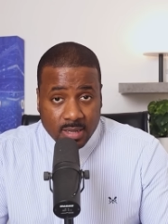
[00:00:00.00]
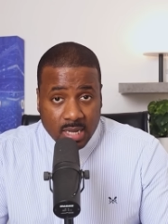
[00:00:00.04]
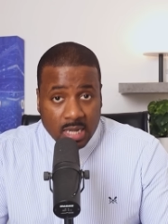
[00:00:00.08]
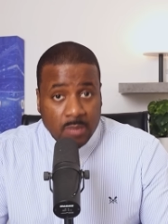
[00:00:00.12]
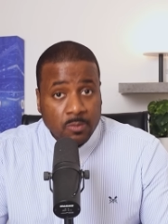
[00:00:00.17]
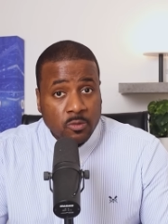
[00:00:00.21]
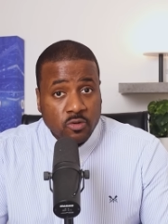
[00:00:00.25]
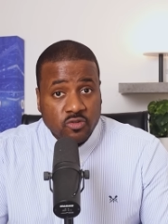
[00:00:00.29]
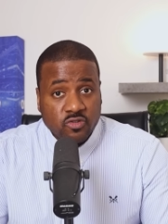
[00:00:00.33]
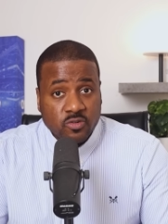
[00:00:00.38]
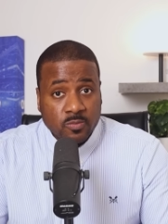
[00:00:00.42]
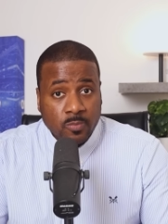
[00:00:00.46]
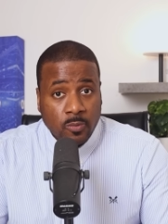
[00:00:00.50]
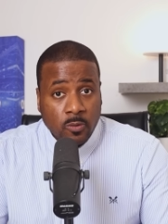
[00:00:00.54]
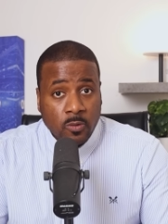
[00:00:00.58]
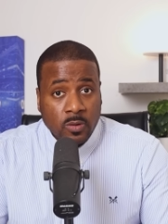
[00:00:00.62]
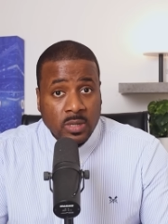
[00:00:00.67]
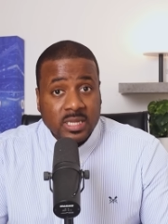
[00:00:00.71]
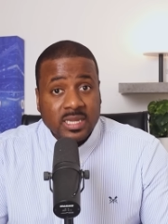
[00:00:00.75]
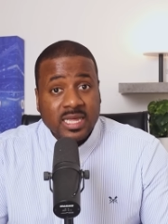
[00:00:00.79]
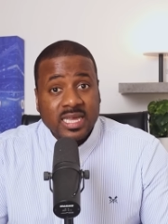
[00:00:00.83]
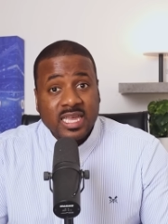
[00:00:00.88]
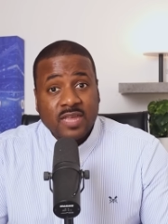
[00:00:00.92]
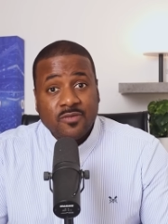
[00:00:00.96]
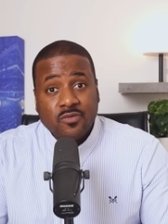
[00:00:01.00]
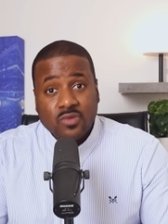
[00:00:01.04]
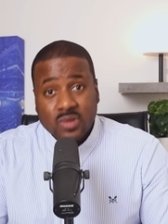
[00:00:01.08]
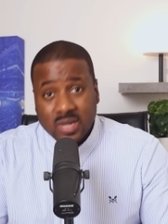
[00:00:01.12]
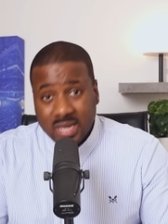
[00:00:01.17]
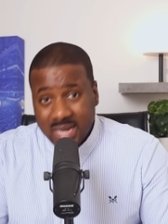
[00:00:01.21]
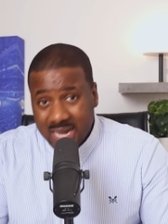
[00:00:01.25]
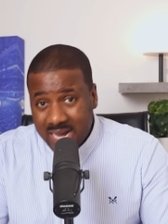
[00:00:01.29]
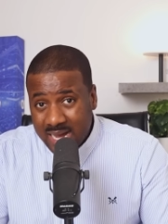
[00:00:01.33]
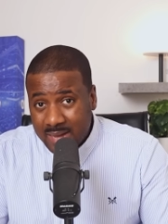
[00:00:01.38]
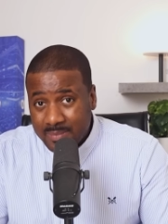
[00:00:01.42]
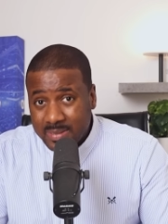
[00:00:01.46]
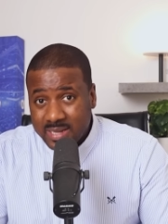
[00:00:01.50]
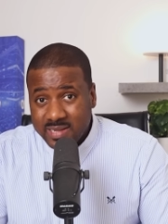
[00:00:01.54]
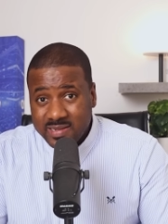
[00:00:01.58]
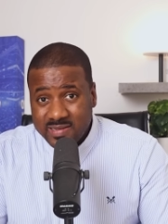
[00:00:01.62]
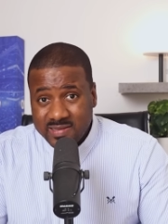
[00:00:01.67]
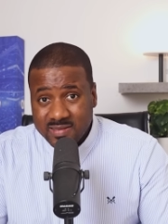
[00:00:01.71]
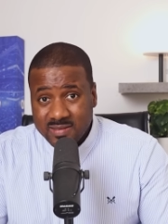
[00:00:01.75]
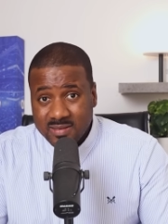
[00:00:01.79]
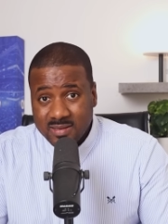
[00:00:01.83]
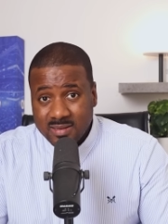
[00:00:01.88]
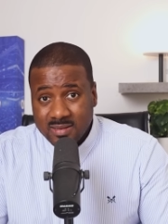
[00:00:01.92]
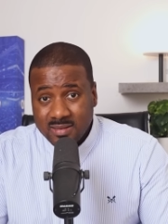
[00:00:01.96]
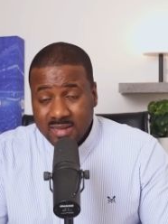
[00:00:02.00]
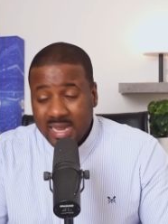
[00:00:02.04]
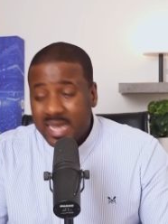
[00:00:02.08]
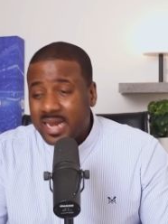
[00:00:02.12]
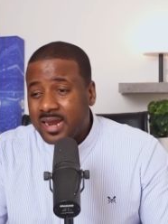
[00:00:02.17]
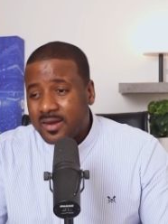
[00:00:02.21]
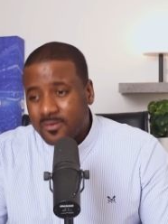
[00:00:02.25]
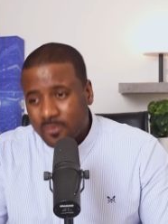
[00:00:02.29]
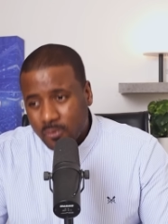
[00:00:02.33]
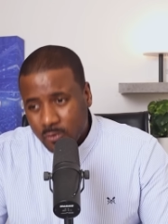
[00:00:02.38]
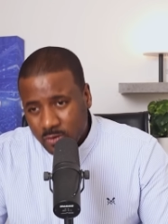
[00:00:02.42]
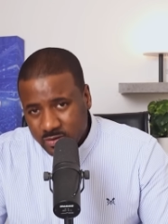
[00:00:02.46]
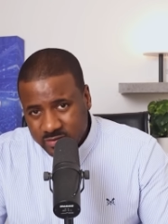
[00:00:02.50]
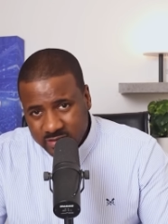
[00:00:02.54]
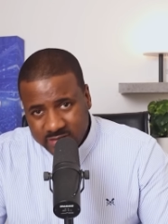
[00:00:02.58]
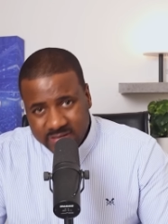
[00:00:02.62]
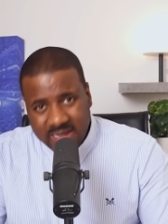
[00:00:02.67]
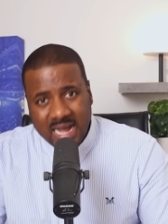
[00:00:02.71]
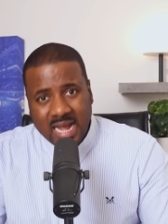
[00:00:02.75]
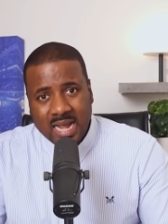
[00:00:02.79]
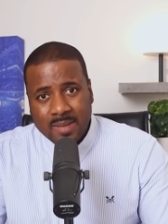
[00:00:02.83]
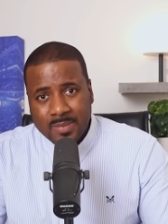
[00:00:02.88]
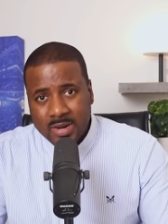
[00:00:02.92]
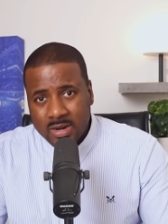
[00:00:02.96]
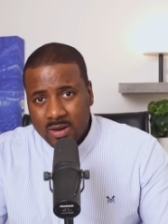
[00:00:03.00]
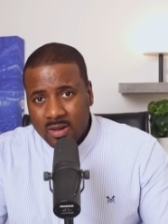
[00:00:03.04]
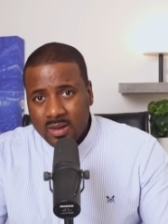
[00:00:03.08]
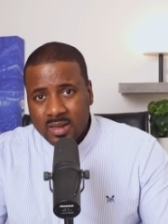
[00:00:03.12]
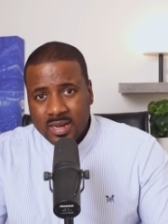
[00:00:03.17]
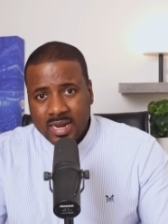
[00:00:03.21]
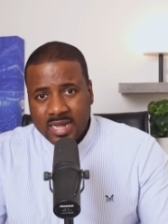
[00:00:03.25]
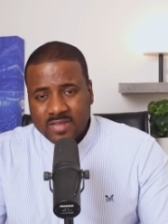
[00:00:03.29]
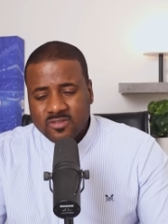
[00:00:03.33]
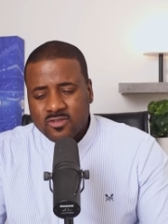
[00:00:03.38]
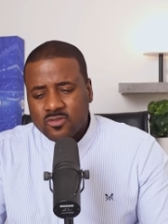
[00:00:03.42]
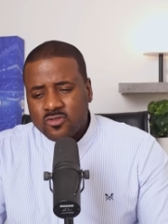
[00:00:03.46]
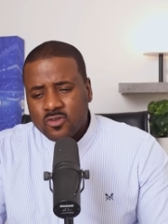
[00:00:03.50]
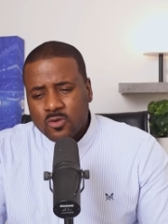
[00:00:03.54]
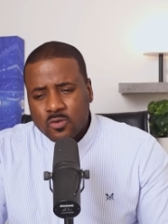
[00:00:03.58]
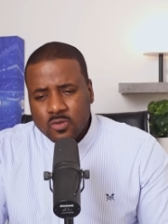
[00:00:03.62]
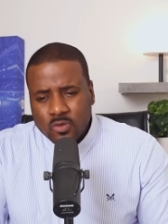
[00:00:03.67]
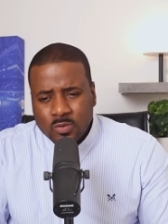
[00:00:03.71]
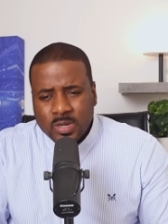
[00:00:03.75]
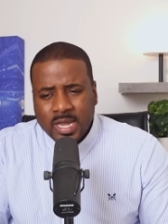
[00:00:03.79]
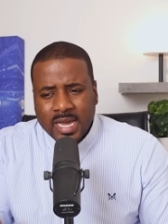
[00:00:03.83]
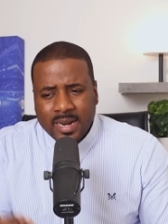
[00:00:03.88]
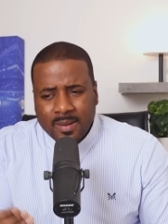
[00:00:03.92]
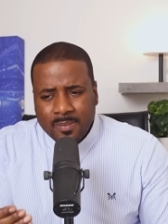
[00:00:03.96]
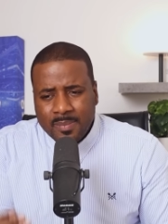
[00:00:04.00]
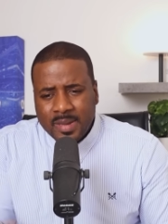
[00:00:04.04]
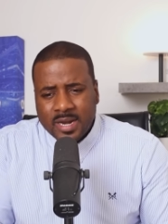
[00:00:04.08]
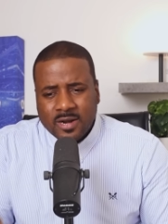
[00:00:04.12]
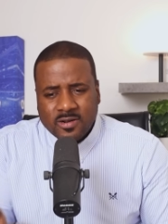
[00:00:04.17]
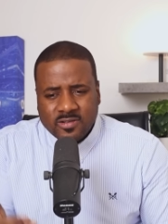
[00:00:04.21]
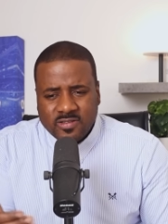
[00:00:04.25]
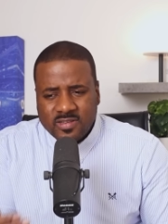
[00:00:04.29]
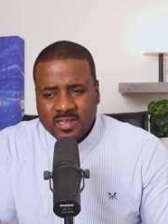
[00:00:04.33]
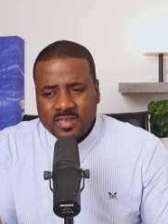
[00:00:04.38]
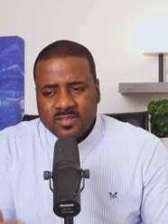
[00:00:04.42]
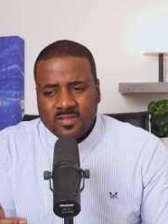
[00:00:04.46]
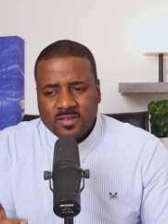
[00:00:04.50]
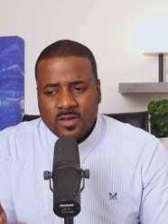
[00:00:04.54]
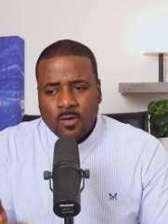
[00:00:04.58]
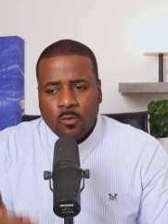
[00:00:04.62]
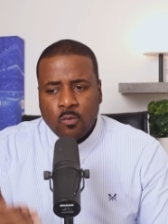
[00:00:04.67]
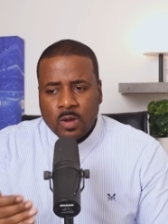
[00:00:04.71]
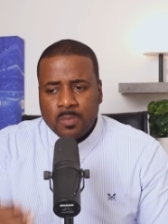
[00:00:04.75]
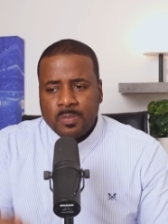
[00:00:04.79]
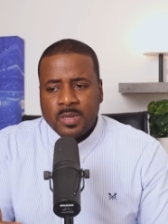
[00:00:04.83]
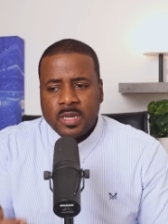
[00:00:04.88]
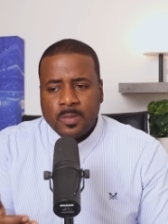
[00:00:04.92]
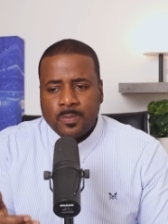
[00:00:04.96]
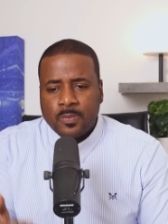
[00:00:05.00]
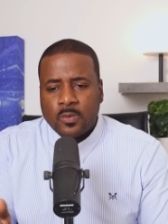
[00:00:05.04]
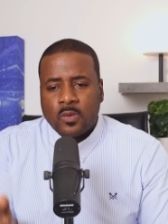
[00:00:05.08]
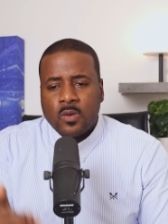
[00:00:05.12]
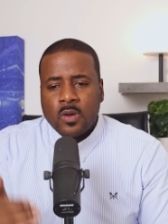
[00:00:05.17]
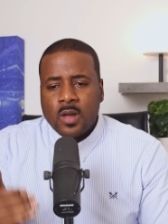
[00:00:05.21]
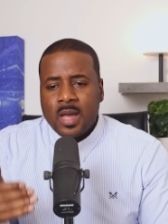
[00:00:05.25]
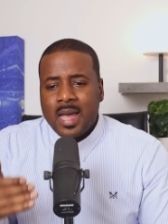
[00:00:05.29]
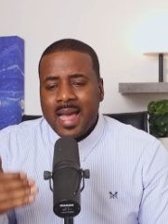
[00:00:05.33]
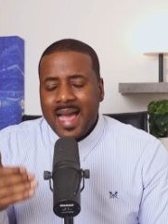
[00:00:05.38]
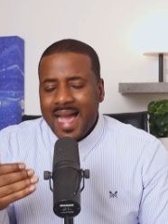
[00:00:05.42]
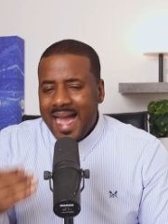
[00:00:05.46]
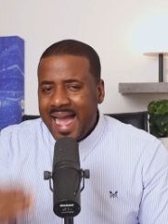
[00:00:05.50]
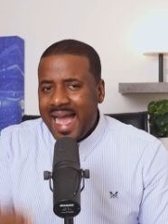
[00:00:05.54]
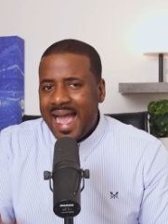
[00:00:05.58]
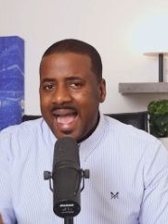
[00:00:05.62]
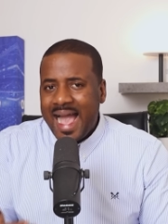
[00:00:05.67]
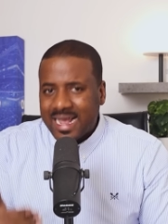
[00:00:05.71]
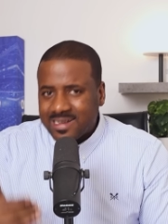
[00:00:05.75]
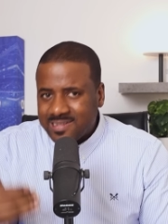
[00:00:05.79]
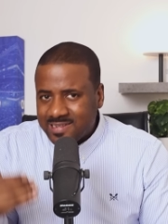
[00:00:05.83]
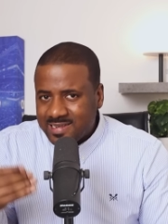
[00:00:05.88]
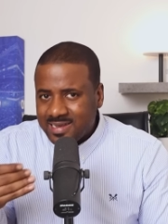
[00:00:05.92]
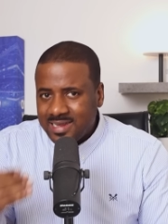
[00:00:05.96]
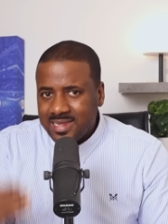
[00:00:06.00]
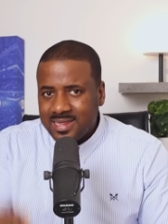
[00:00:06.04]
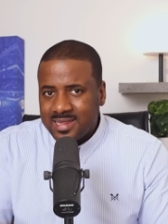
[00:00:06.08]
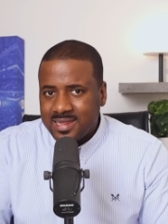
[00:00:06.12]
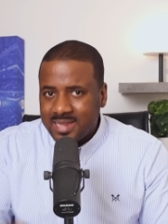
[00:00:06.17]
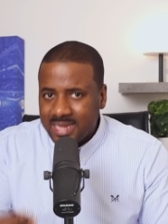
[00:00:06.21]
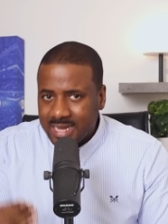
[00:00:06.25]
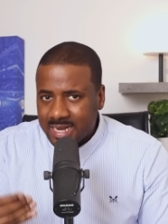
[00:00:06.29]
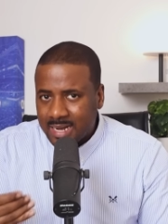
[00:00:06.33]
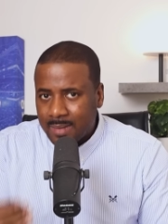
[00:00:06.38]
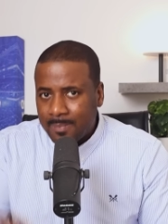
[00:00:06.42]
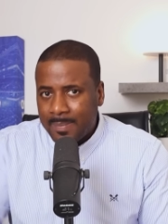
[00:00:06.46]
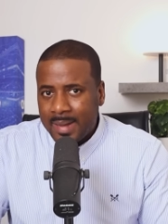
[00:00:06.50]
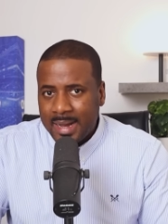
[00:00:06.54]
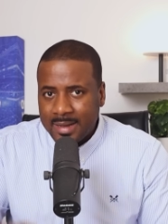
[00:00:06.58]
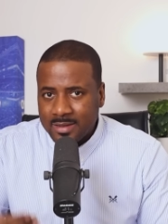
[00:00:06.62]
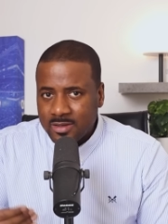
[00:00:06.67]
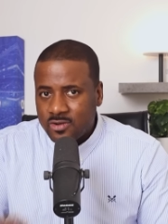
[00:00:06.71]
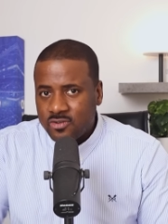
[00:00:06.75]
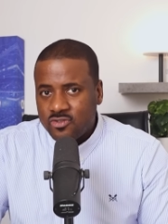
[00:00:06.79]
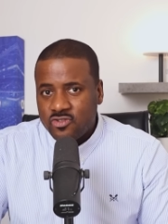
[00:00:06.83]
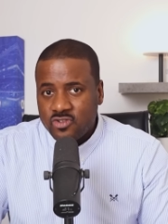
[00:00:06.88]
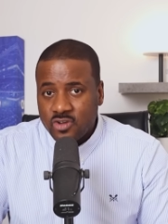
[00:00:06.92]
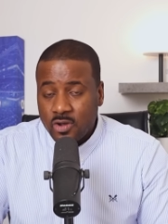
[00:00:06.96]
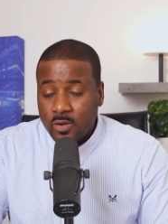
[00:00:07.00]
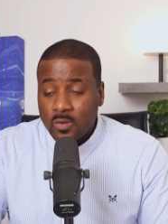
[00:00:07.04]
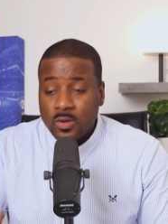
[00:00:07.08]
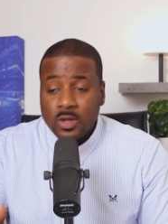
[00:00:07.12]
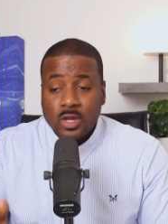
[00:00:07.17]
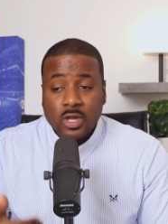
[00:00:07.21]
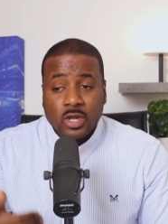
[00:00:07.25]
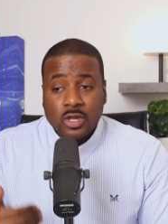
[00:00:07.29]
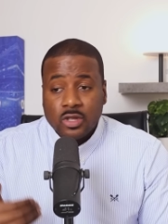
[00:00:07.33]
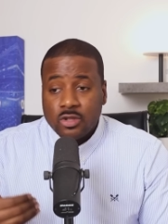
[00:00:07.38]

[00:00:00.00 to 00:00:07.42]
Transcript: and most importantly, they give you the comments and of course the time and all of that. So so you get a better sense of what people actually think about your show.